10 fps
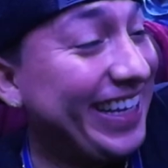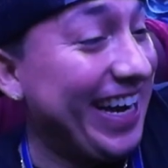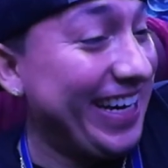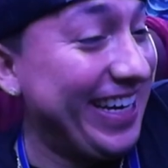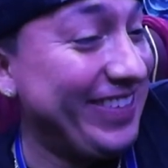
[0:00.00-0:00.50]

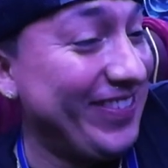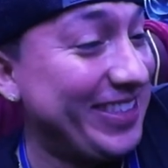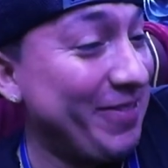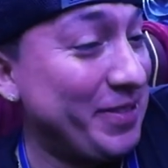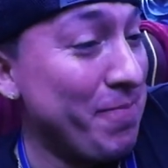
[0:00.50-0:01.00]
I got
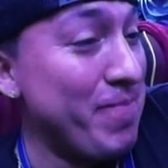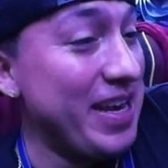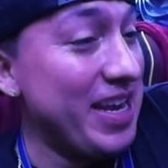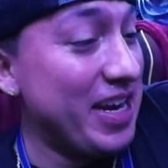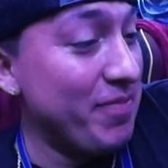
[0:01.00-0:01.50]
myself some
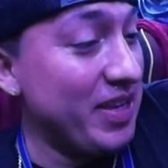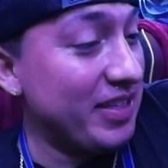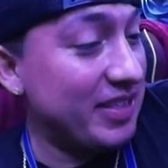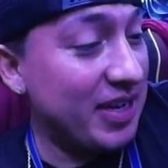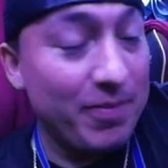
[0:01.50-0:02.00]
mini
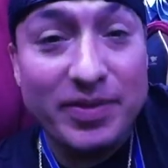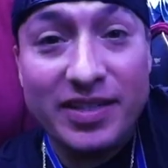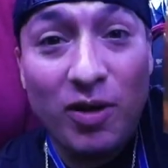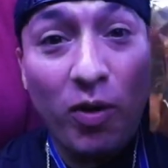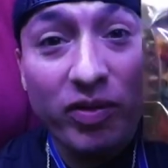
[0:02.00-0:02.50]
gummies. Um,
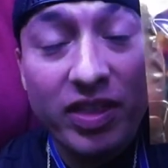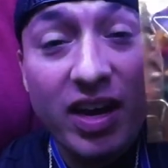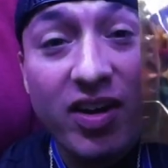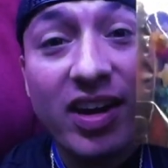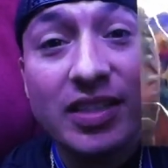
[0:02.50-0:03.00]
this whole thing
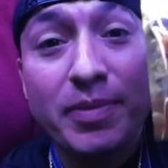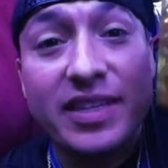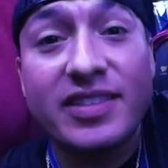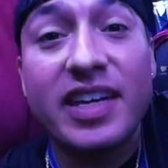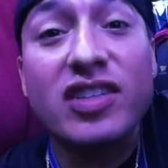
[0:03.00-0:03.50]
cost me
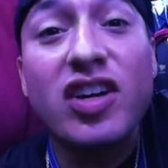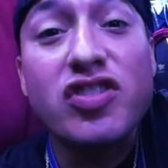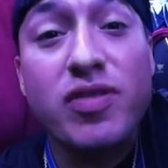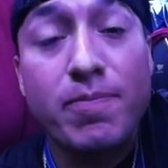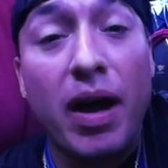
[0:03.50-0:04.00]

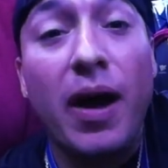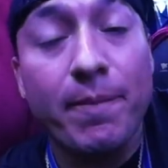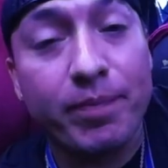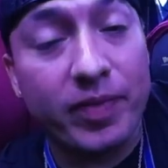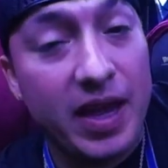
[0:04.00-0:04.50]
600 baht.
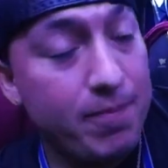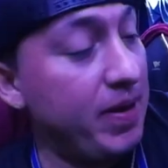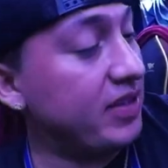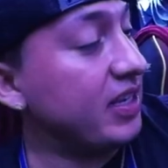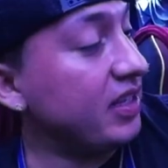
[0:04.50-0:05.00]
And
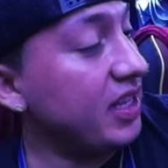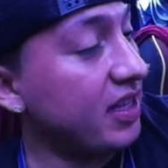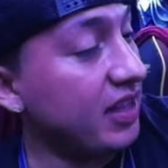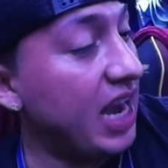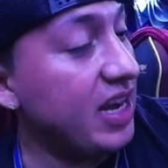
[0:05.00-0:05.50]
basically, the
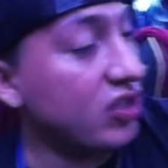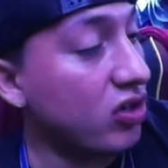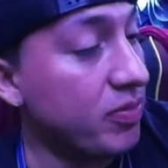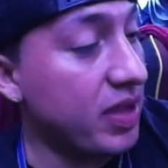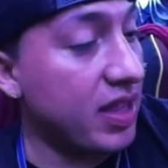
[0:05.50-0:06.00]
lady
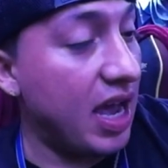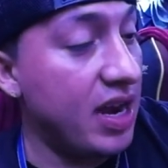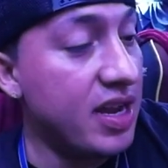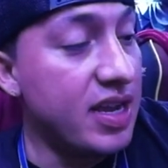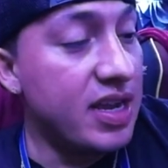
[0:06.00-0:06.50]
told me that
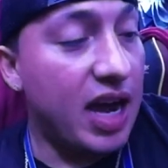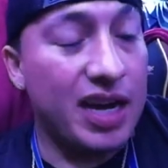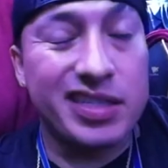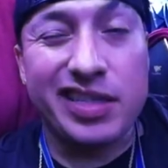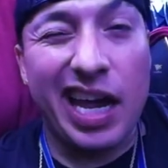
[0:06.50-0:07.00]
I
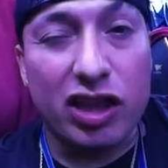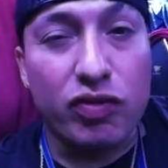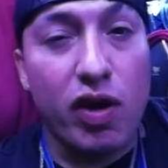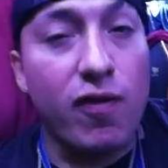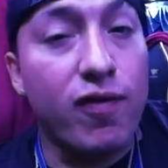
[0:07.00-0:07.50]
should take
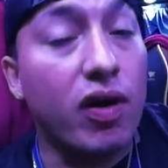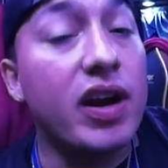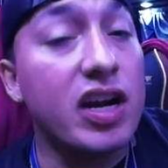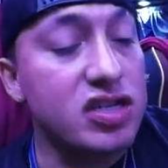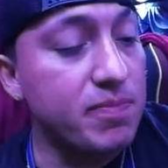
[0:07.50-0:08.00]
three or four and
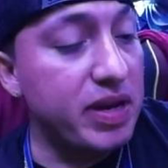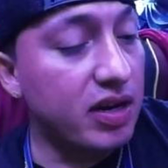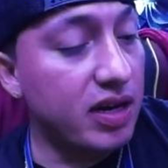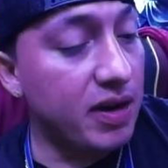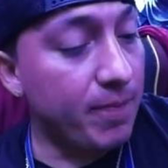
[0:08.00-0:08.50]
I should be
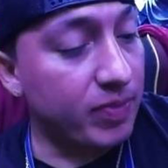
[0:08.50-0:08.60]
good.